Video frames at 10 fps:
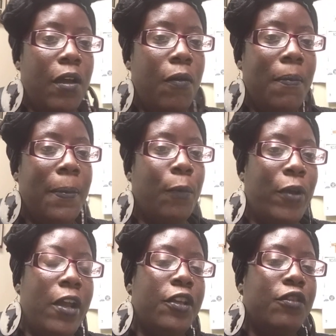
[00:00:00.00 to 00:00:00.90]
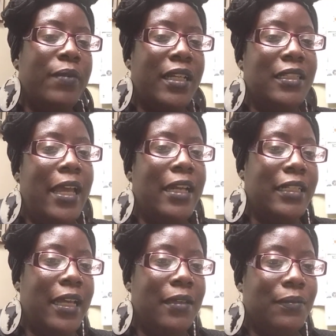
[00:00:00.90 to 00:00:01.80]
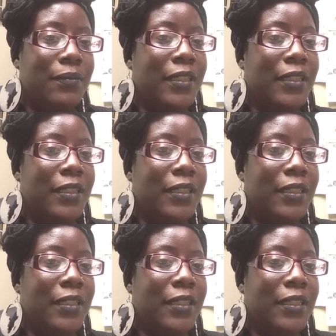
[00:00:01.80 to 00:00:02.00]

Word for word: know, where are you being attacked at?